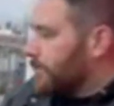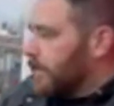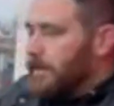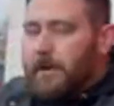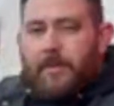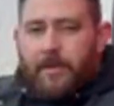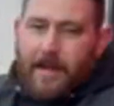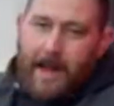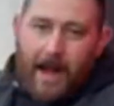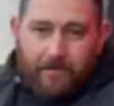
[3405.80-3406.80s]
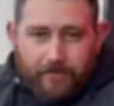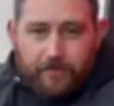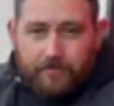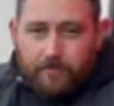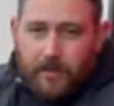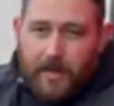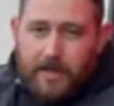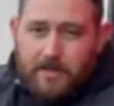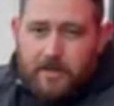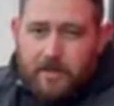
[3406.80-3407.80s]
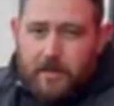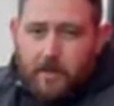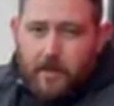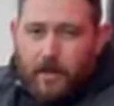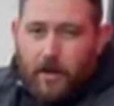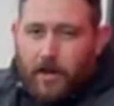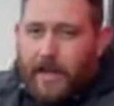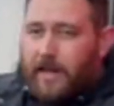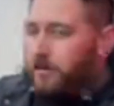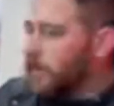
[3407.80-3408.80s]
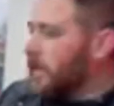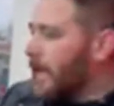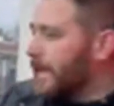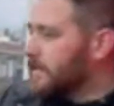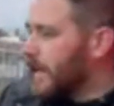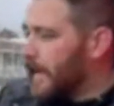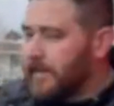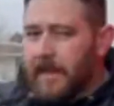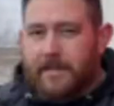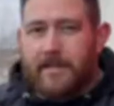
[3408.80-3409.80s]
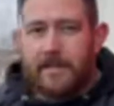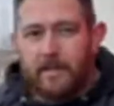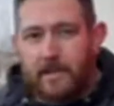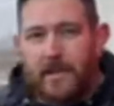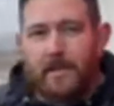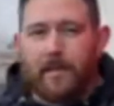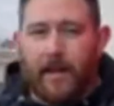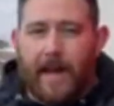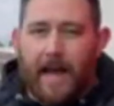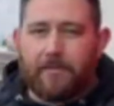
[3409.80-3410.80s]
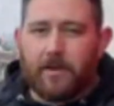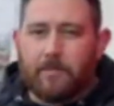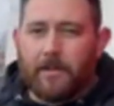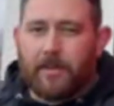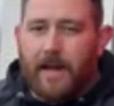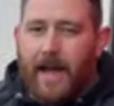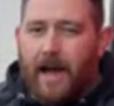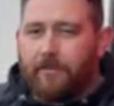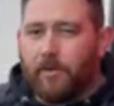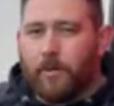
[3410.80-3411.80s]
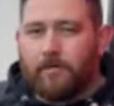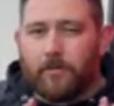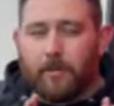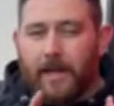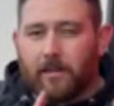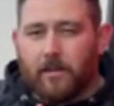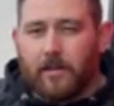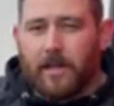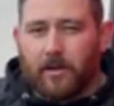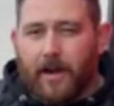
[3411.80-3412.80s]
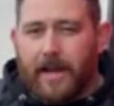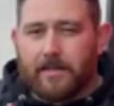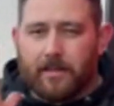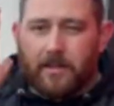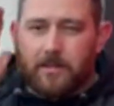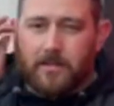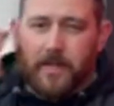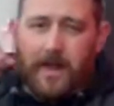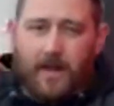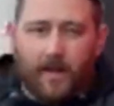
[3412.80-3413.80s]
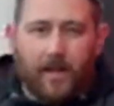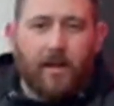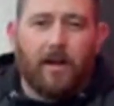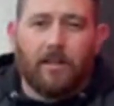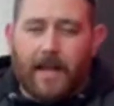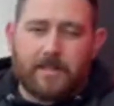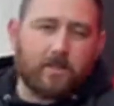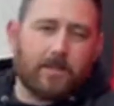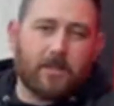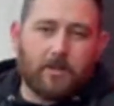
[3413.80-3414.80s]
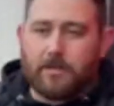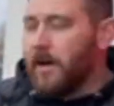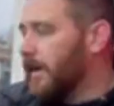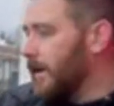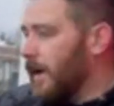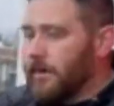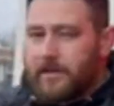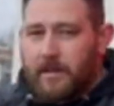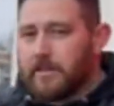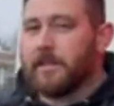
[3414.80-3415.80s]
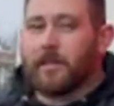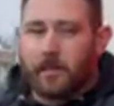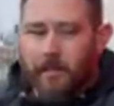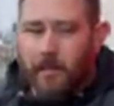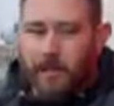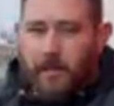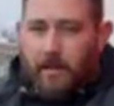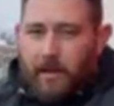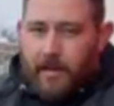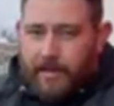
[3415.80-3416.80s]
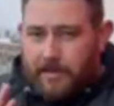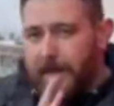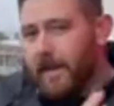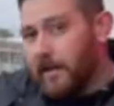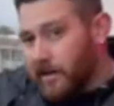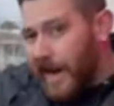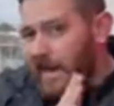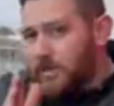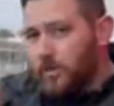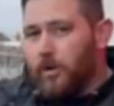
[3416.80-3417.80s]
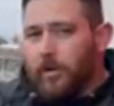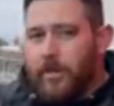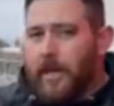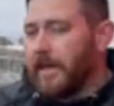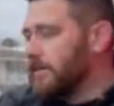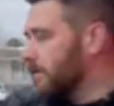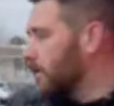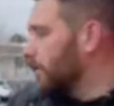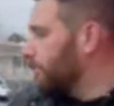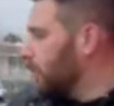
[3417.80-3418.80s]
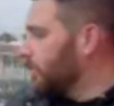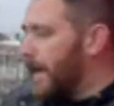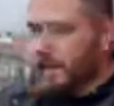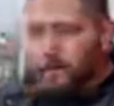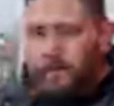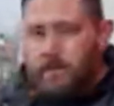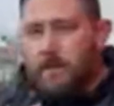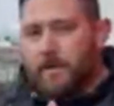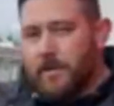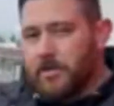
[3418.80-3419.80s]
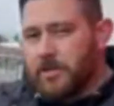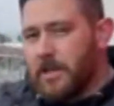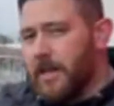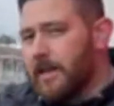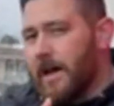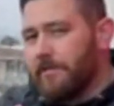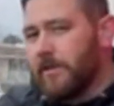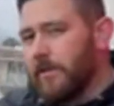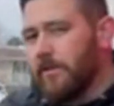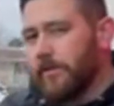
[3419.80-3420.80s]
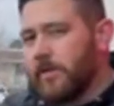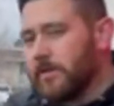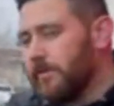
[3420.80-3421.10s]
a month and a half. Okay, so again, and realize like that doesn't mean that like after a month and a half it went from like looking great to then just like a light switch goes on and now it doesn't look good. It's like a gradual thing. So you might lose some of the sheen after the first